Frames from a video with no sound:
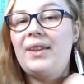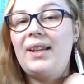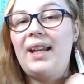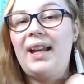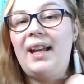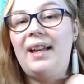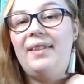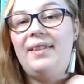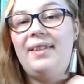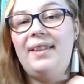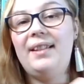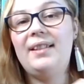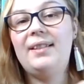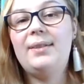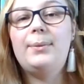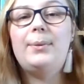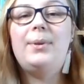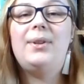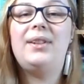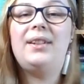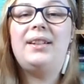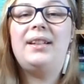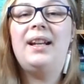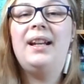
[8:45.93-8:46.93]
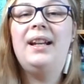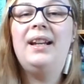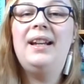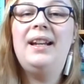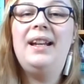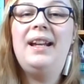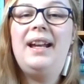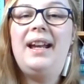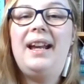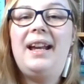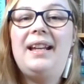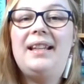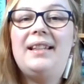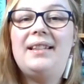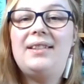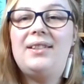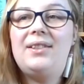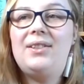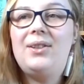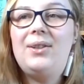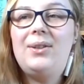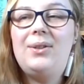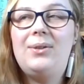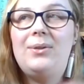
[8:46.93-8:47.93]
And this one is
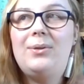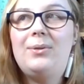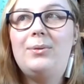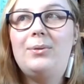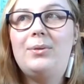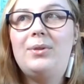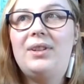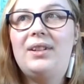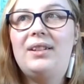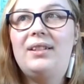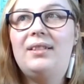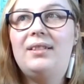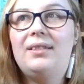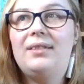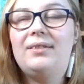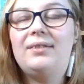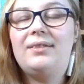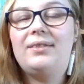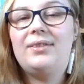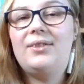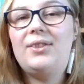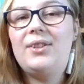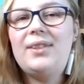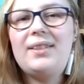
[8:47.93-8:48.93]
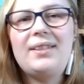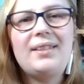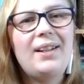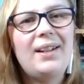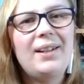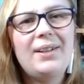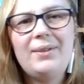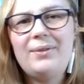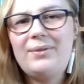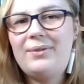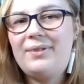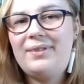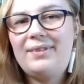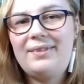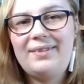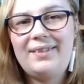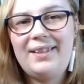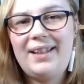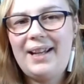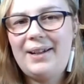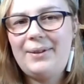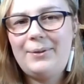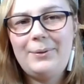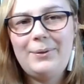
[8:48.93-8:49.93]
to just kind of
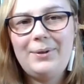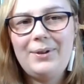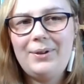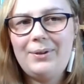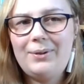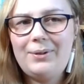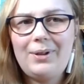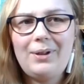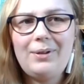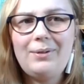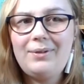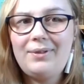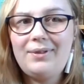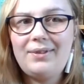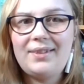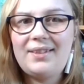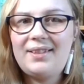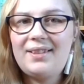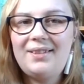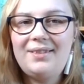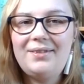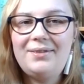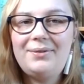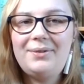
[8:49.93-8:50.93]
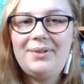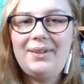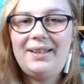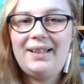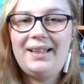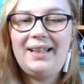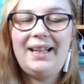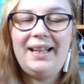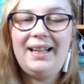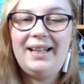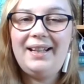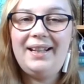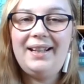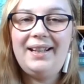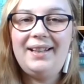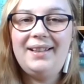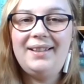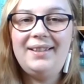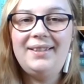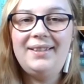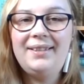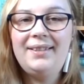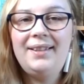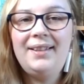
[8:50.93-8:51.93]
get all your goals for the year
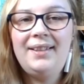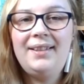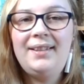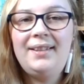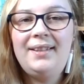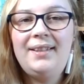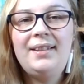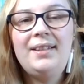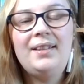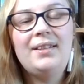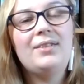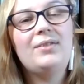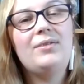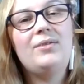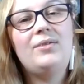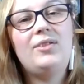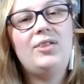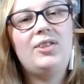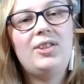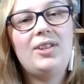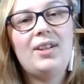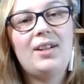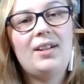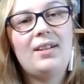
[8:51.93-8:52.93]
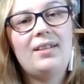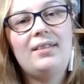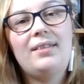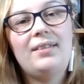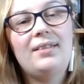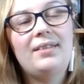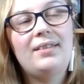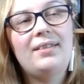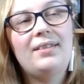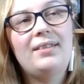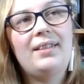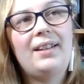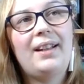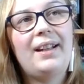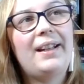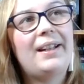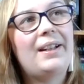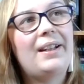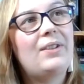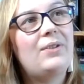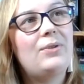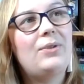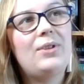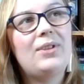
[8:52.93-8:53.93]
done.
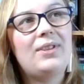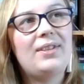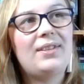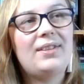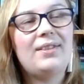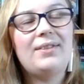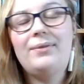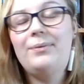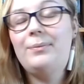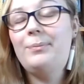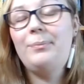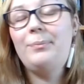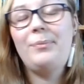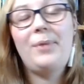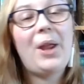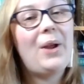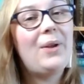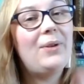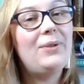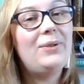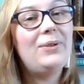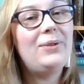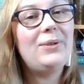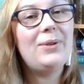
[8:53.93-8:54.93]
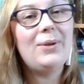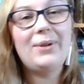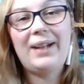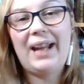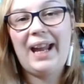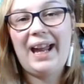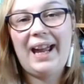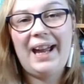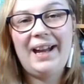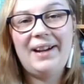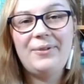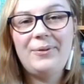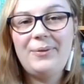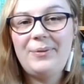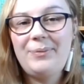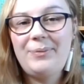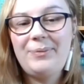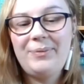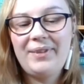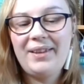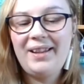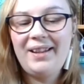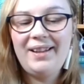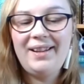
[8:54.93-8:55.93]
Like, just knock it out,
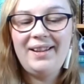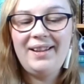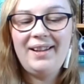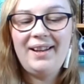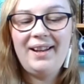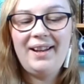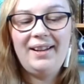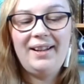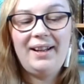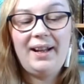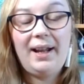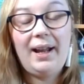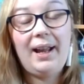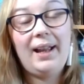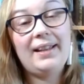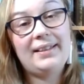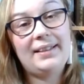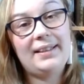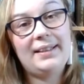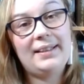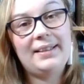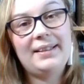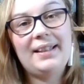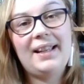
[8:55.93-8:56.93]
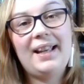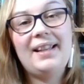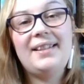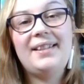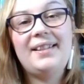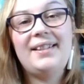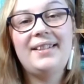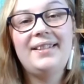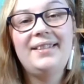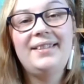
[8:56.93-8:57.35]
as it says.